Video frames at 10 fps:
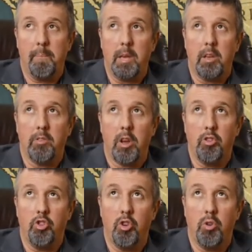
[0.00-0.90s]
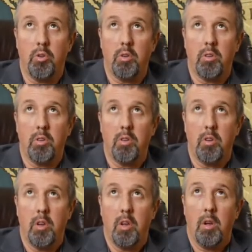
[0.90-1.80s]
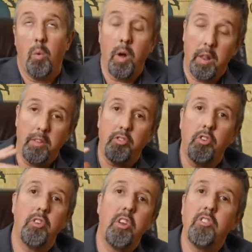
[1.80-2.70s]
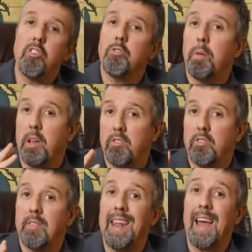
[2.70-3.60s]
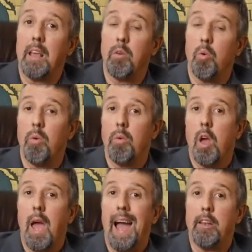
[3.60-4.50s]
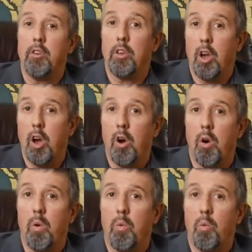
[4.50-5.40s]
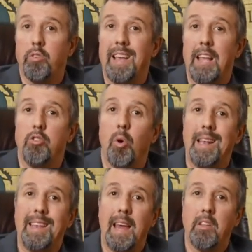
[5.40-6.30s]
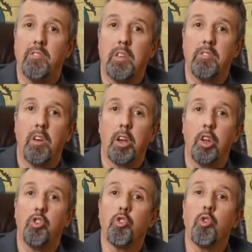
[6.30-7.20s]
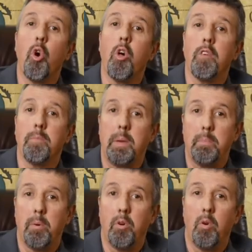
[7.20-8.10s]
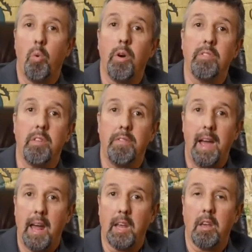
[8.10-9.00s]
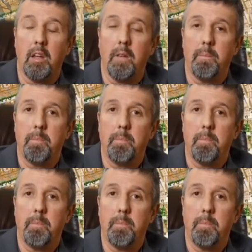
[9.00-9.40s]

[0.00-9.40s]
Because on June, one of the strategic places that I had to go, which had joint tenancies on control of people, was the Vatican.